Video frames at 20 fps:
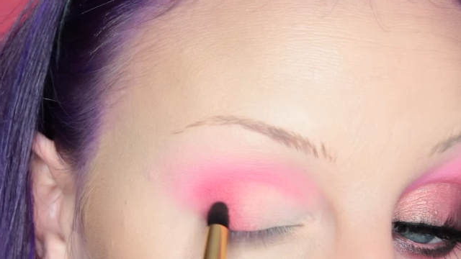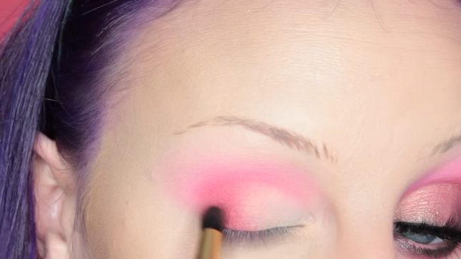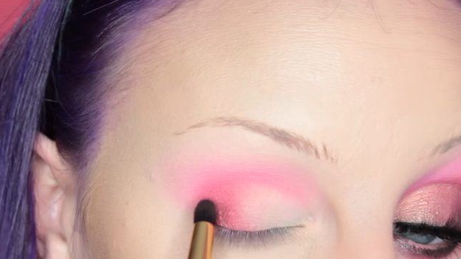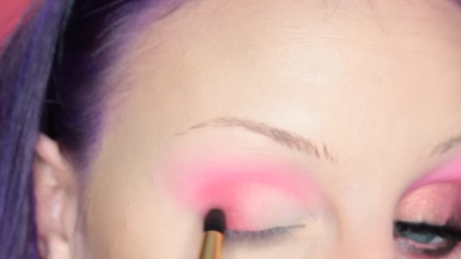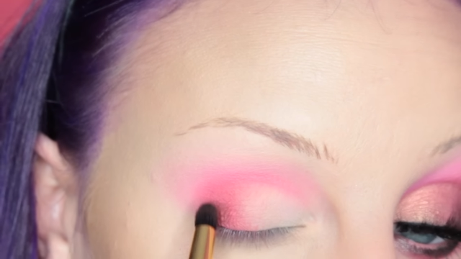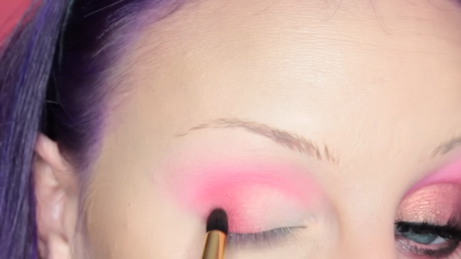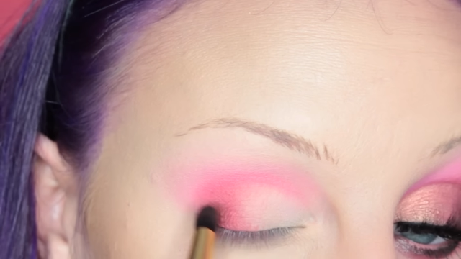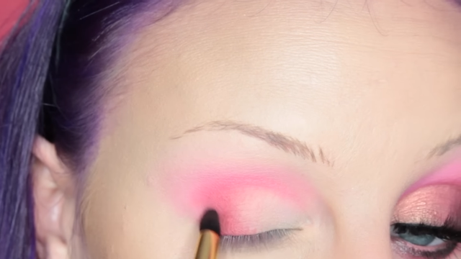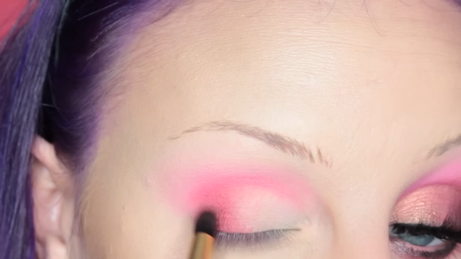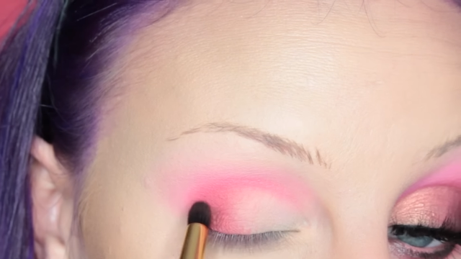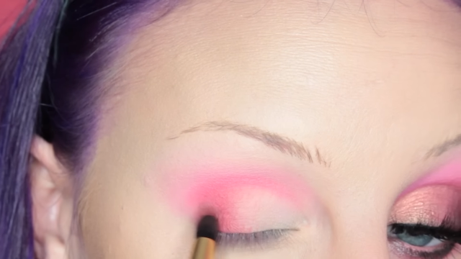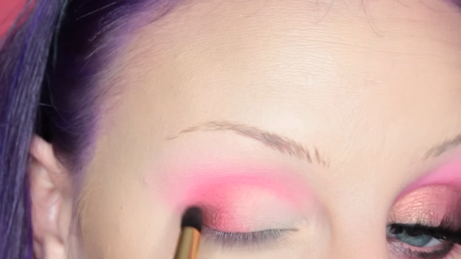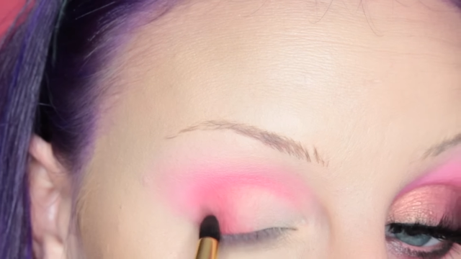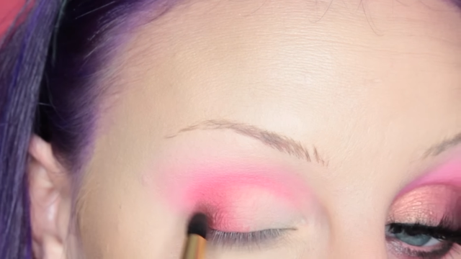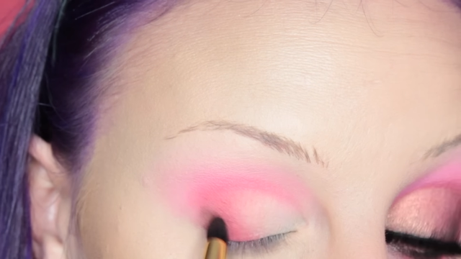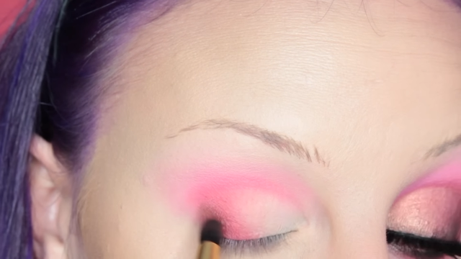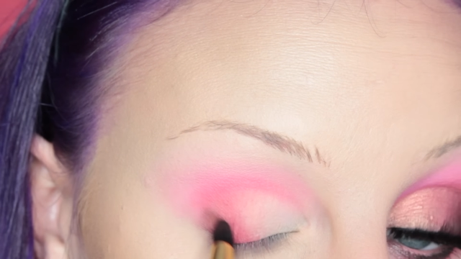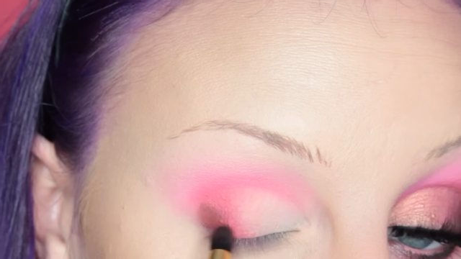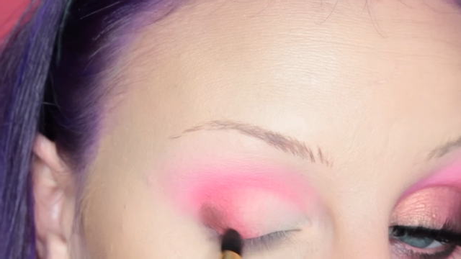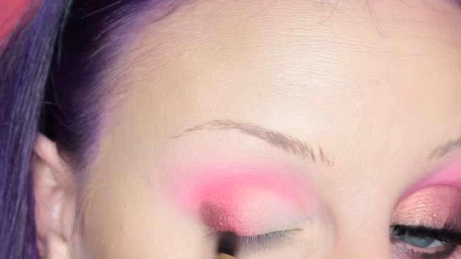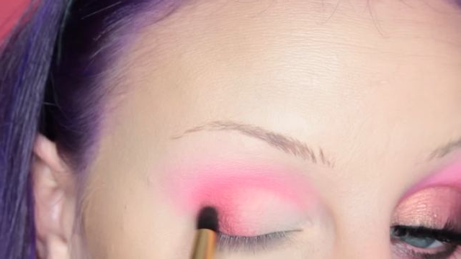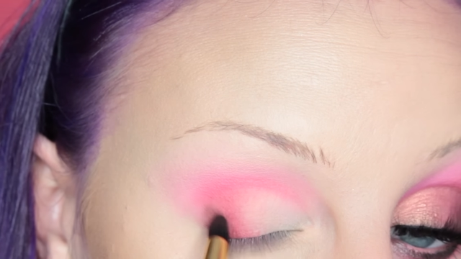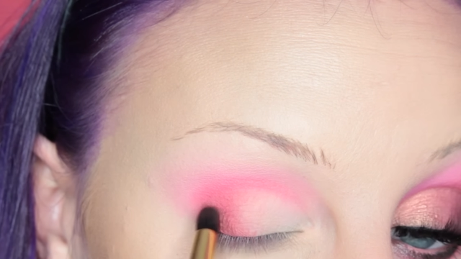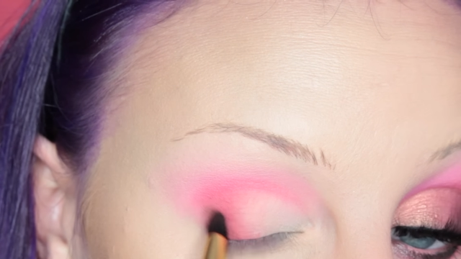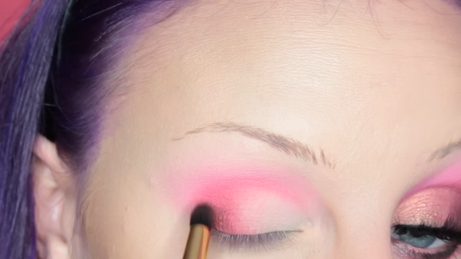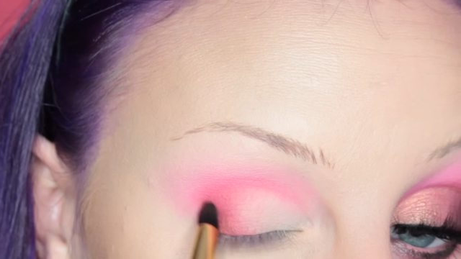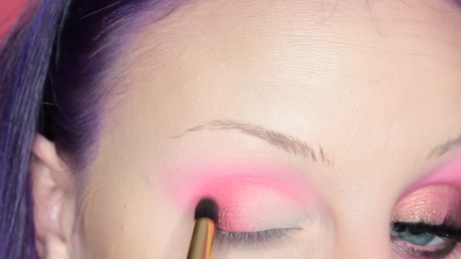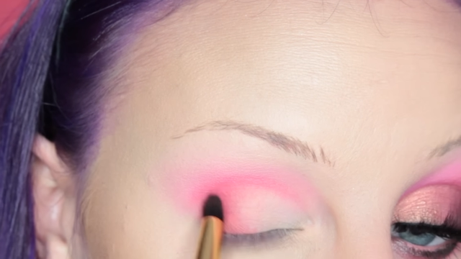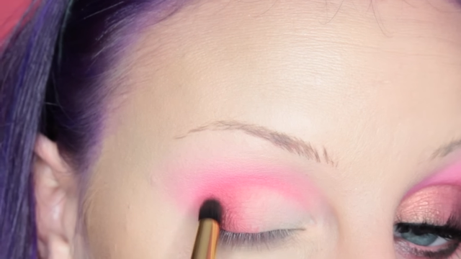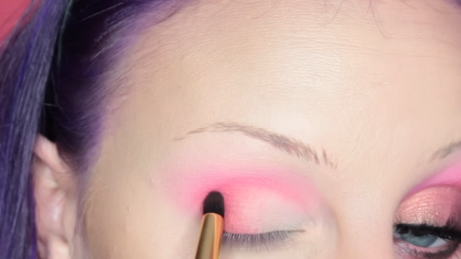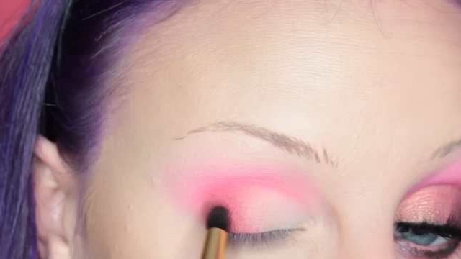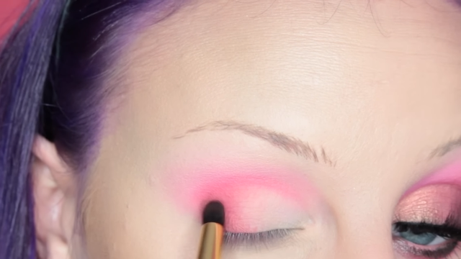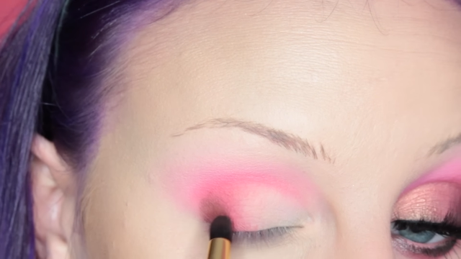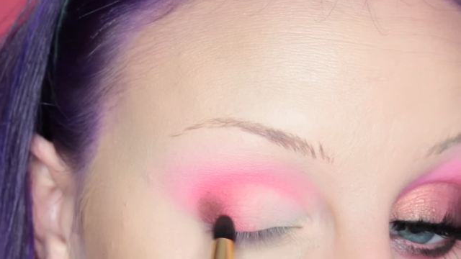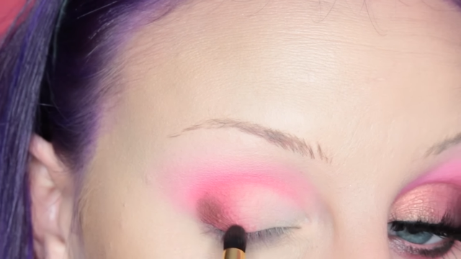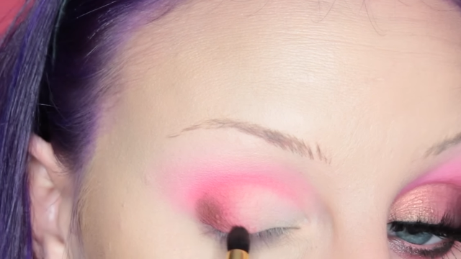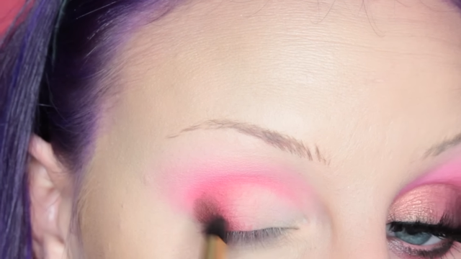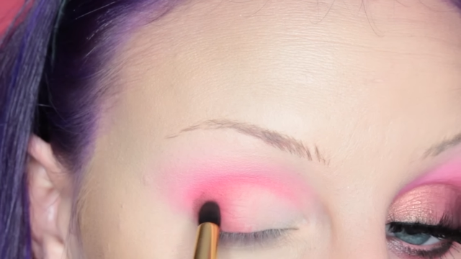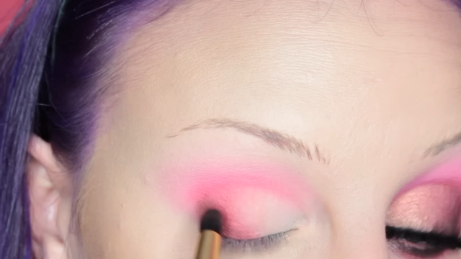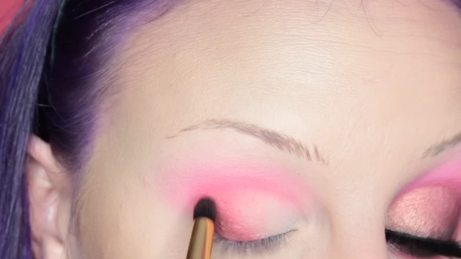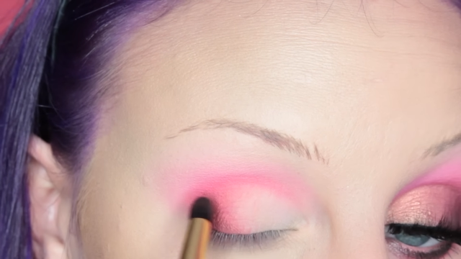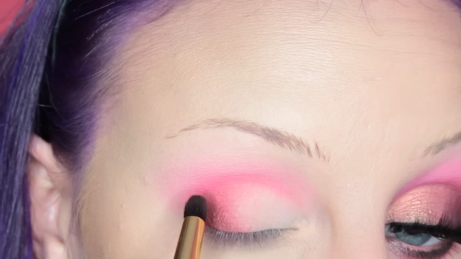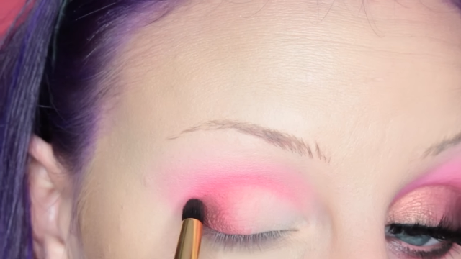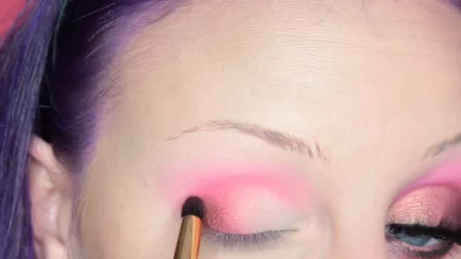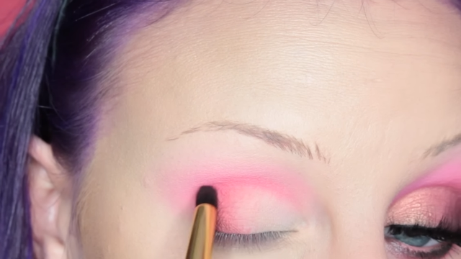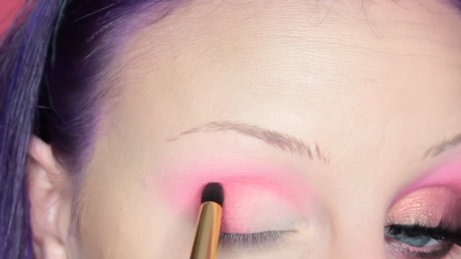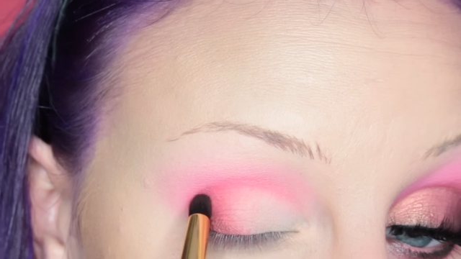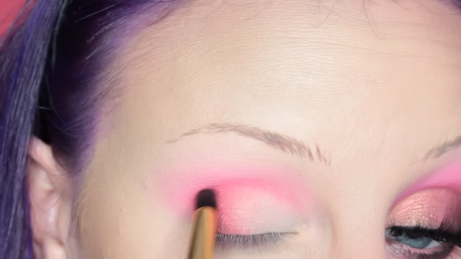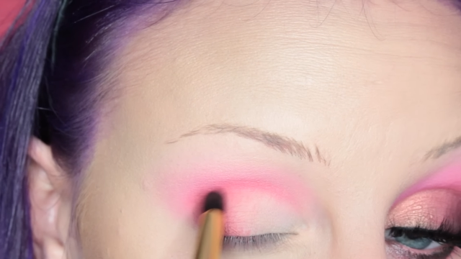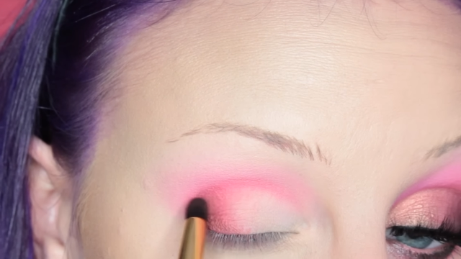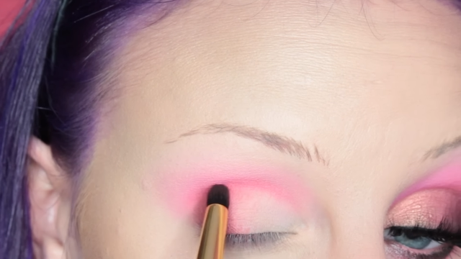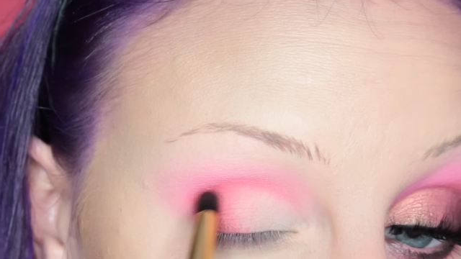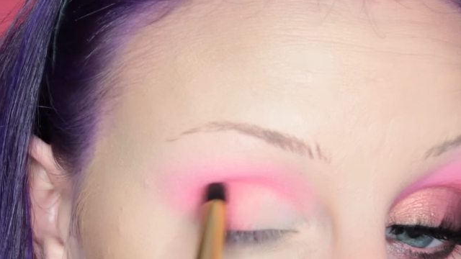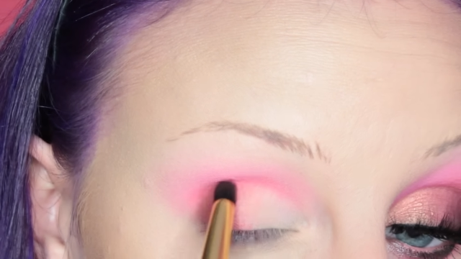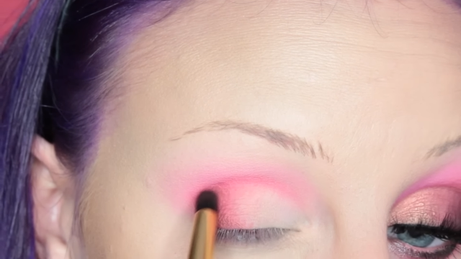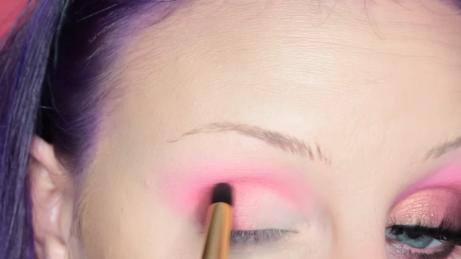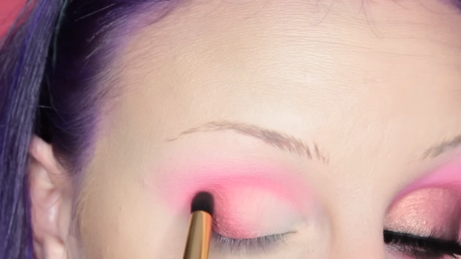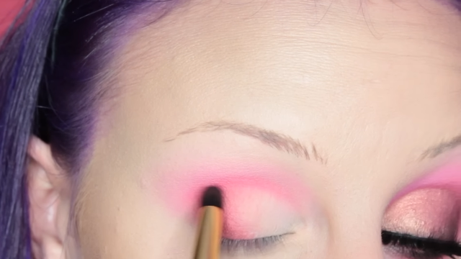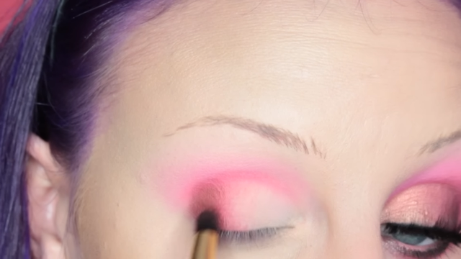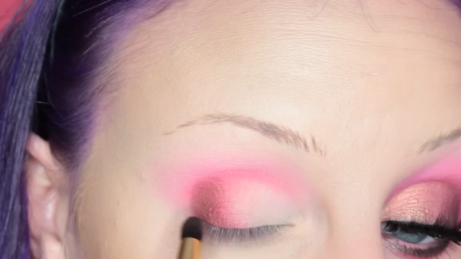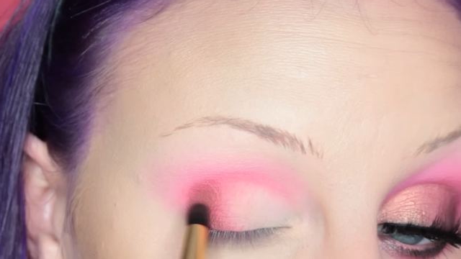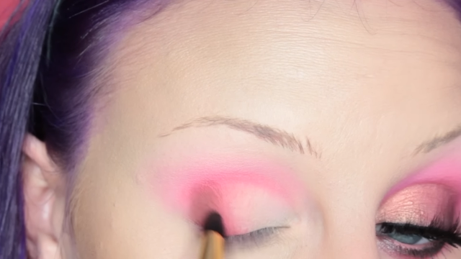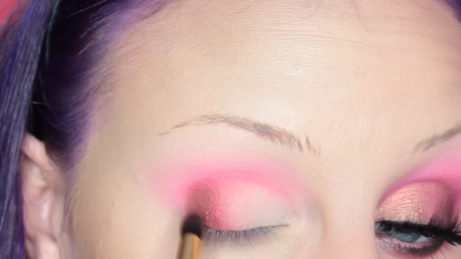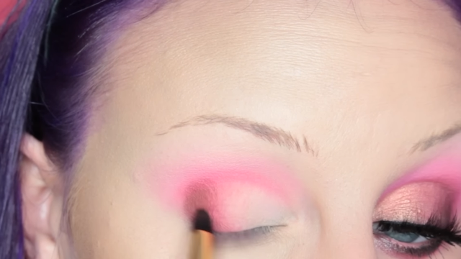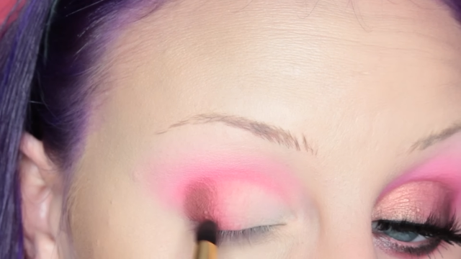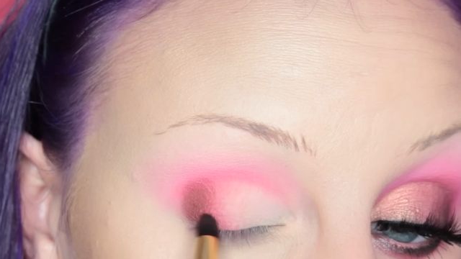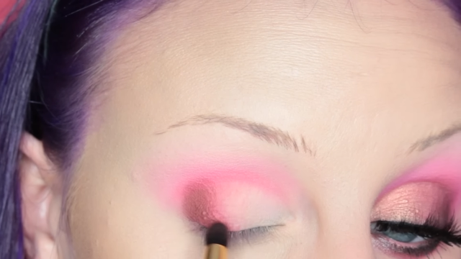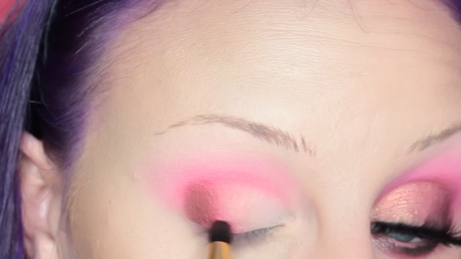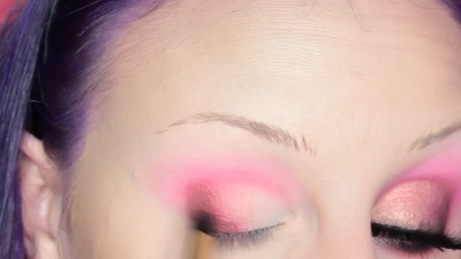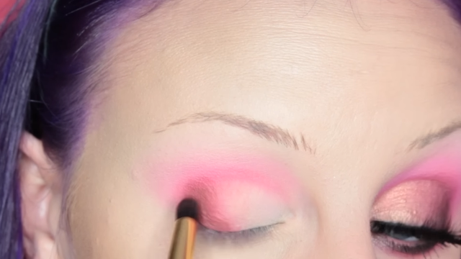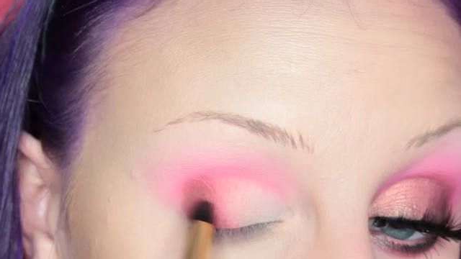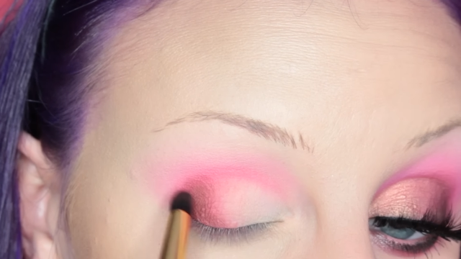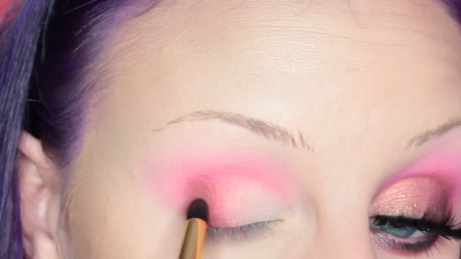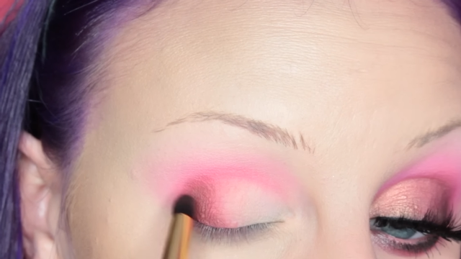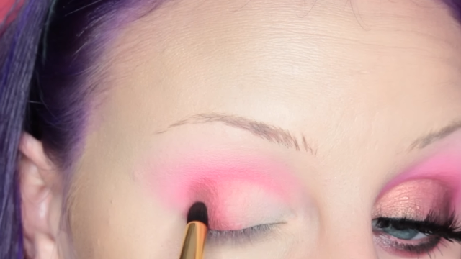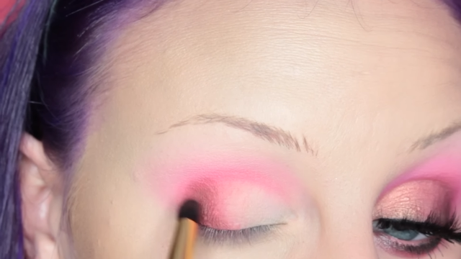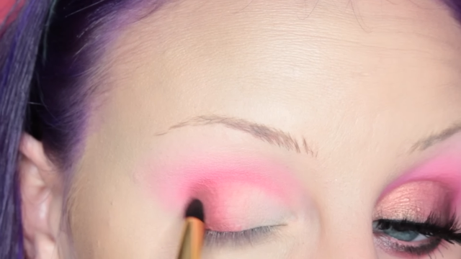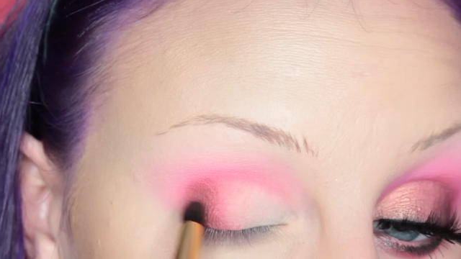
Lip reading: No face is visible, so there are no lips to read.